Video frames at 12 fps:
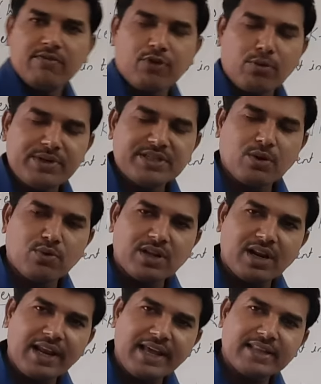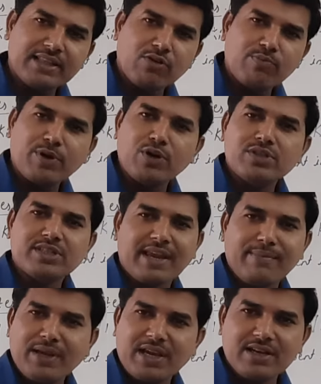from its outer layer they will produce
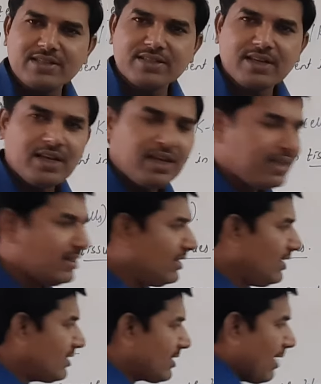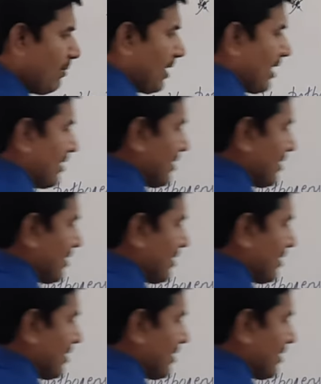chemicals. These chemicals